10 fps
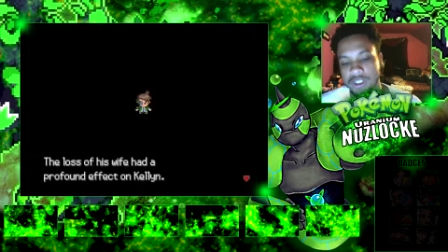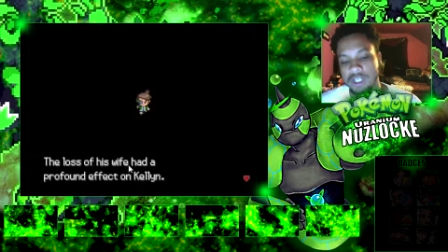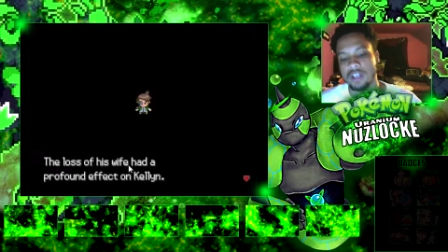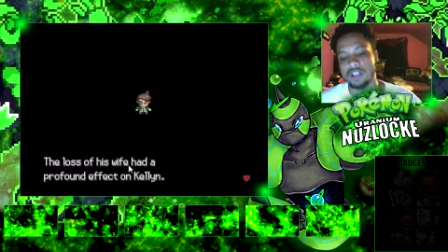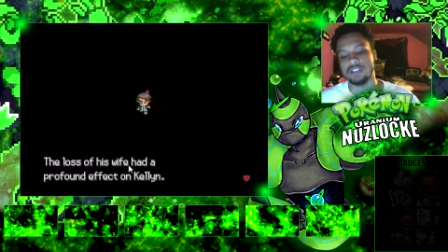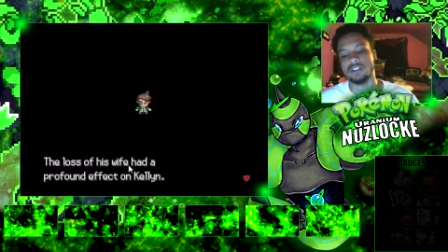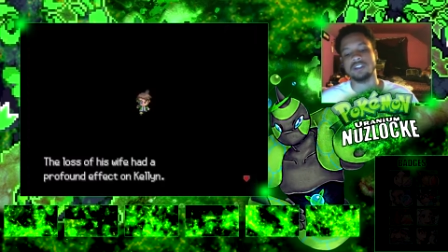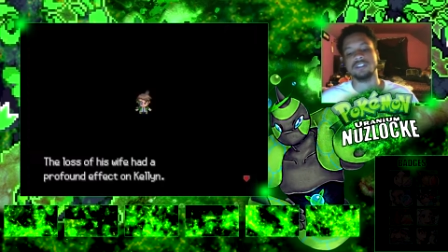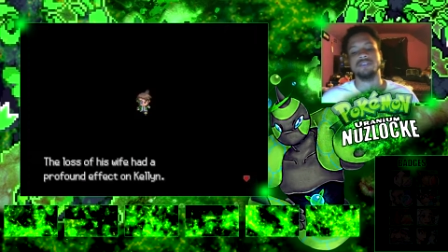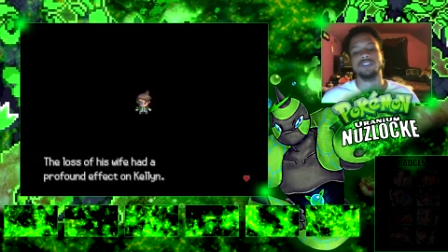The loss
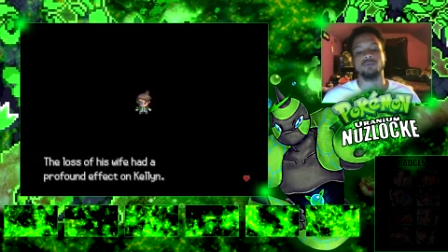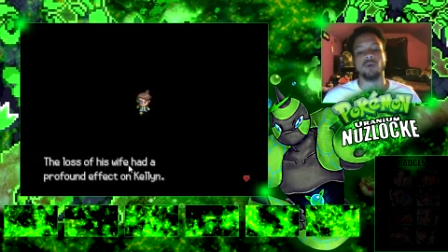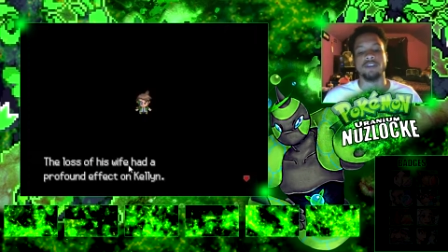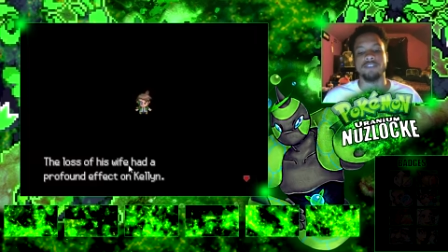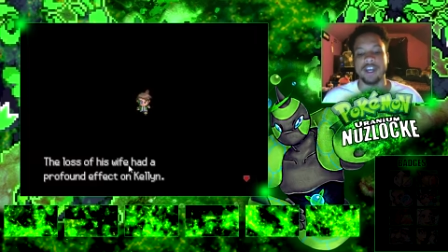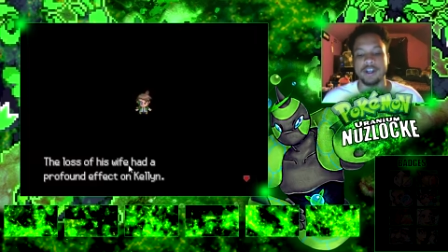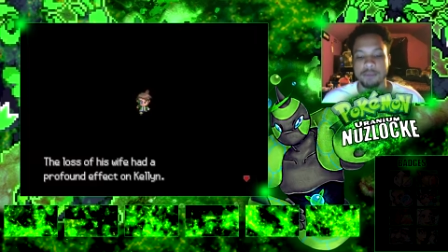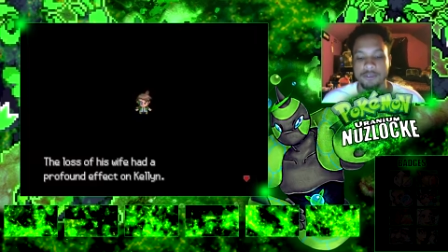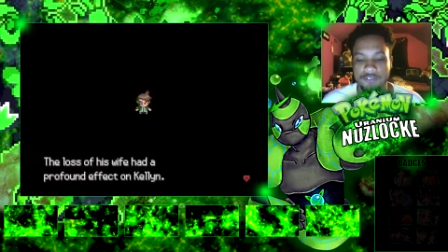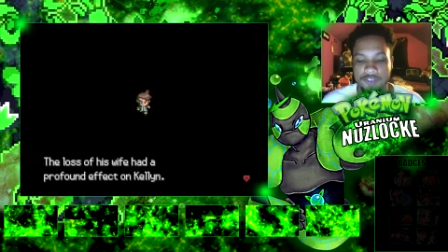of his wife had a
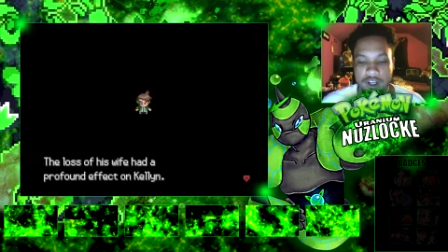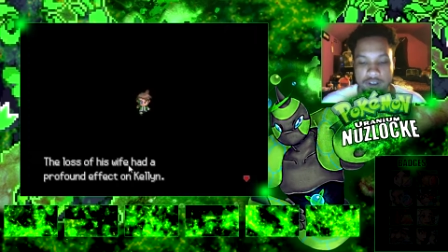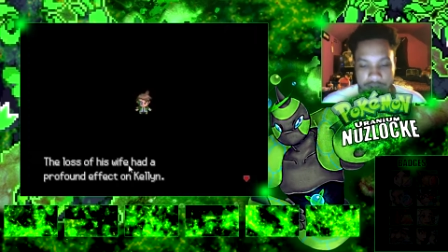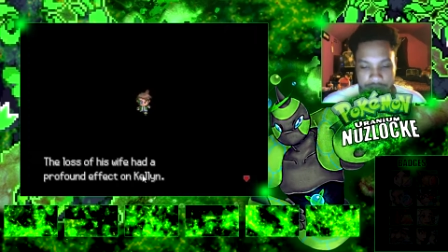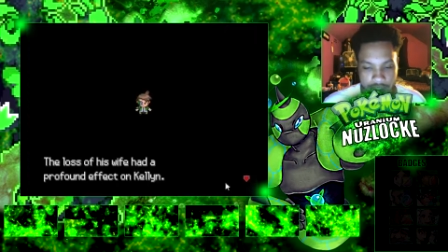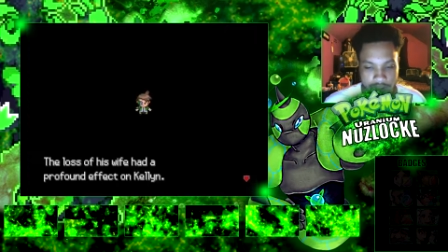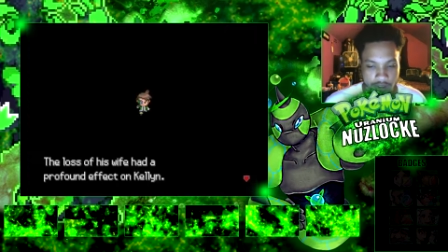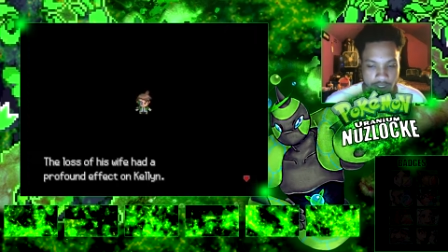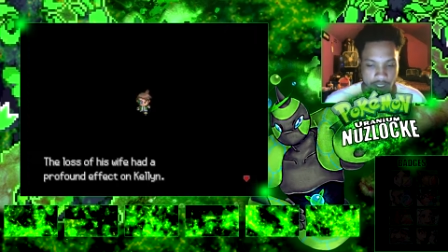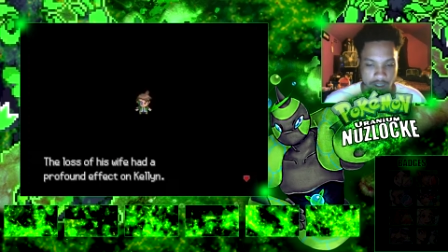profound effect on
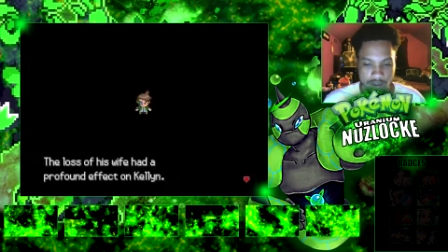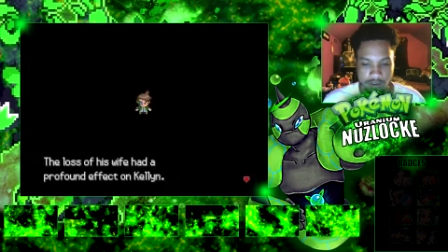Kellen.